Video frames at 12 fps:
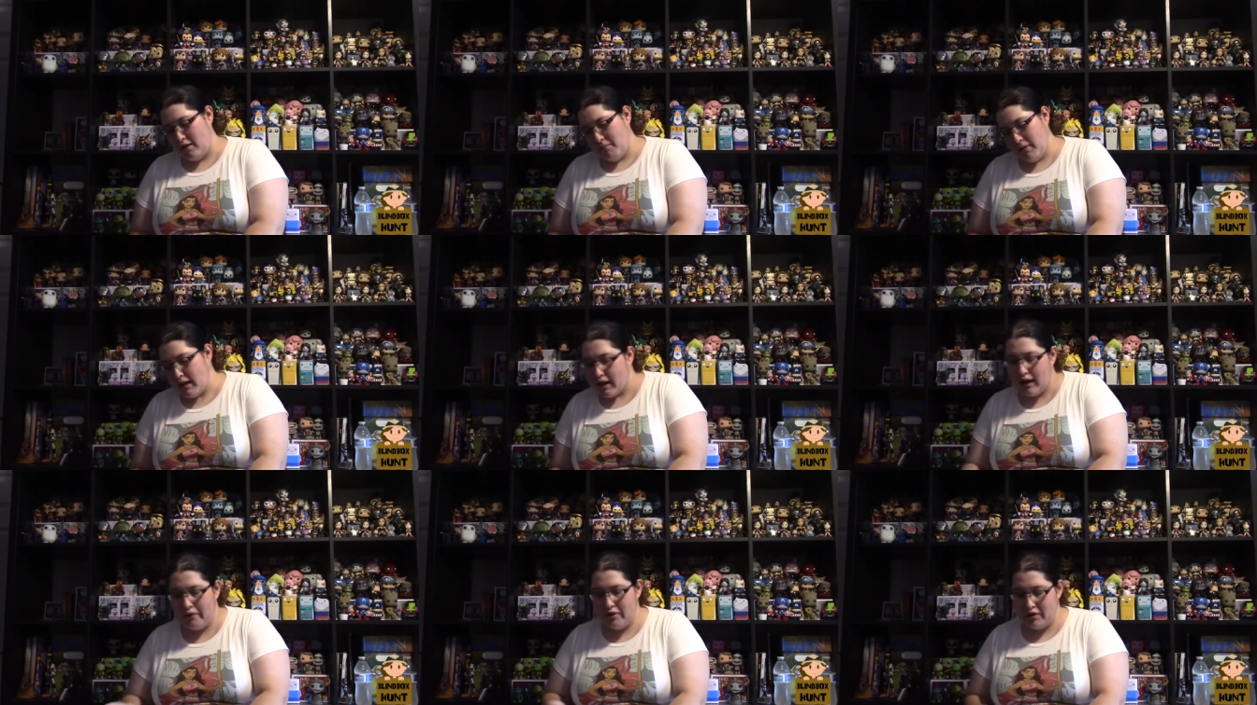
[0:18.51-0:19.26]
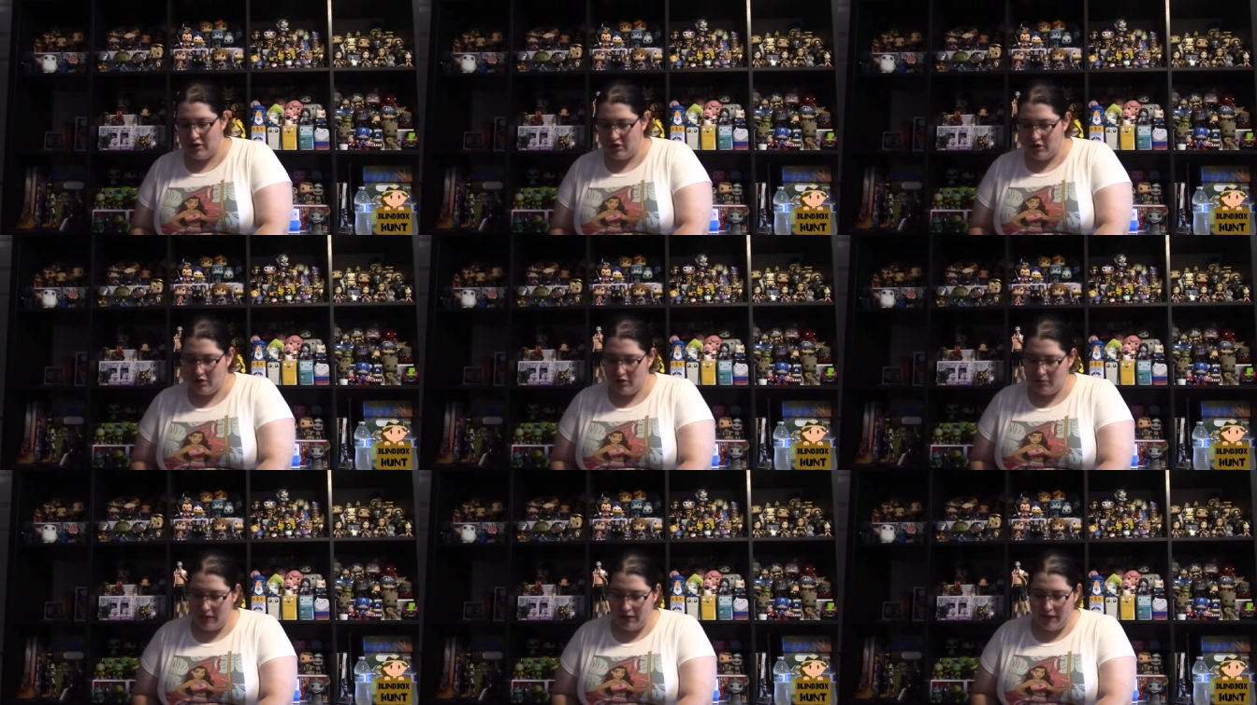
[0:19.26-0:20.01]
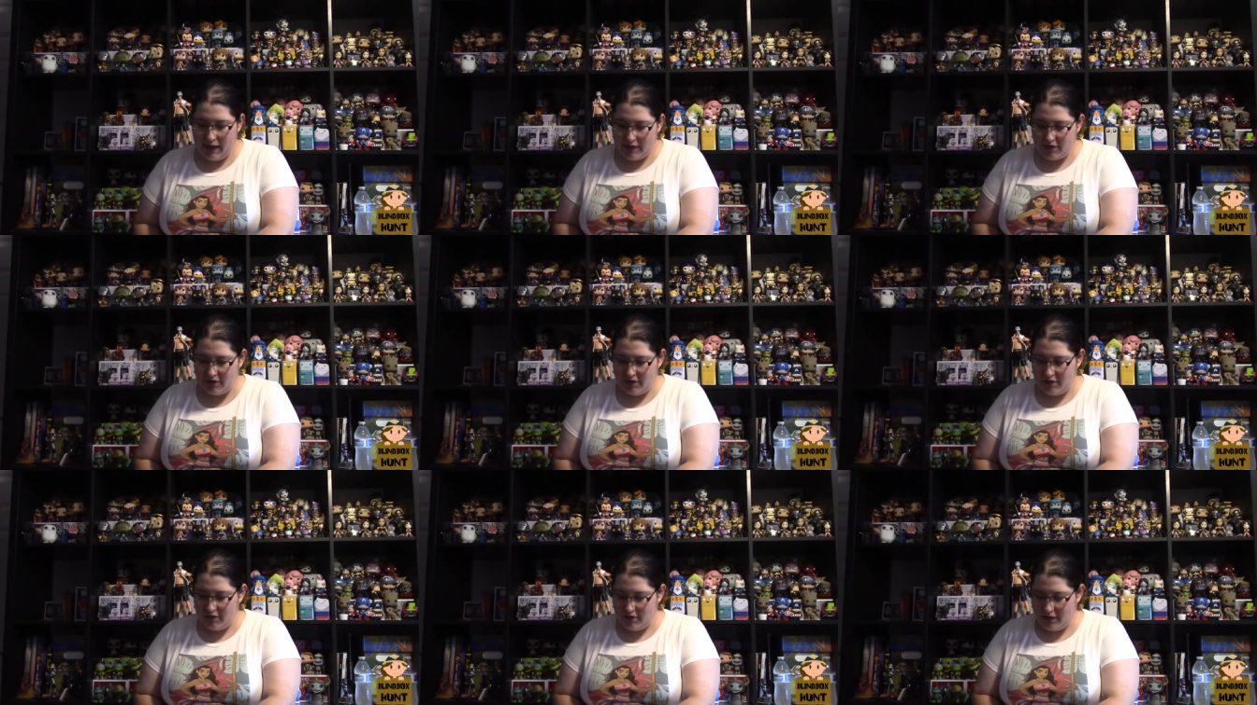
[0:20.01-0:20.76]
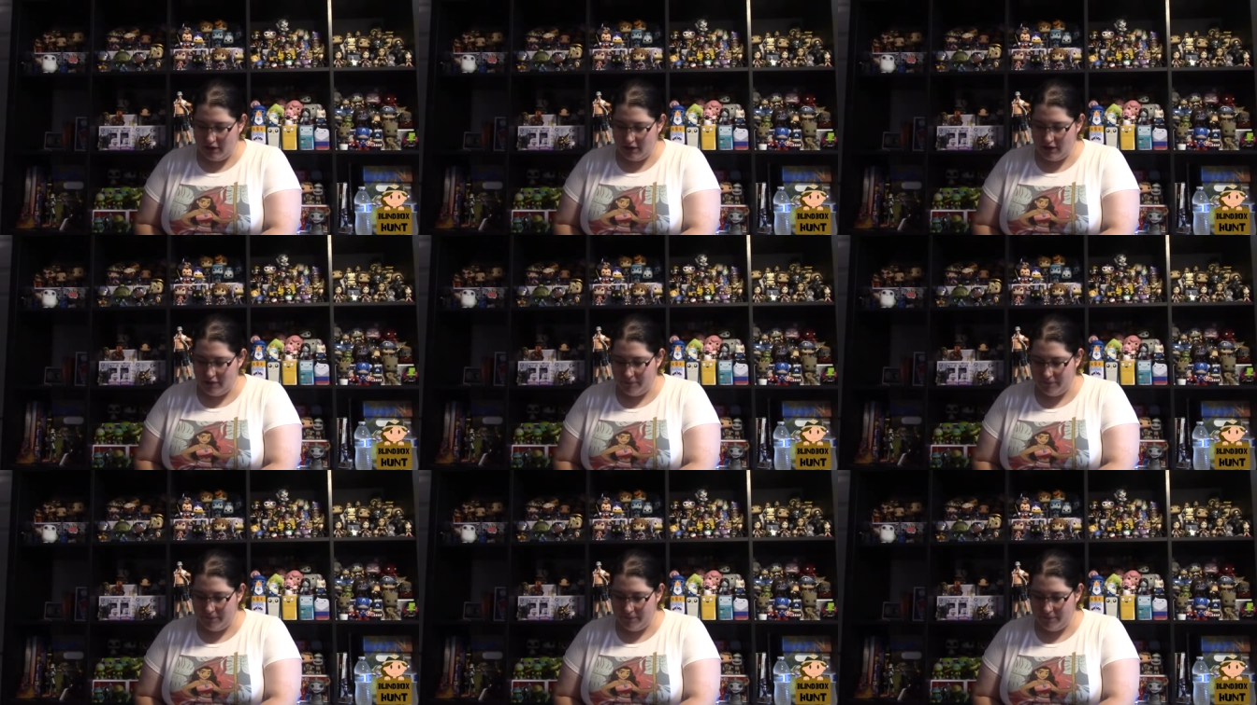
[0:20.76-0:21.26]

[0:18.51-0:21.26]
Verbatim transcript: But I want to show my reaction to this.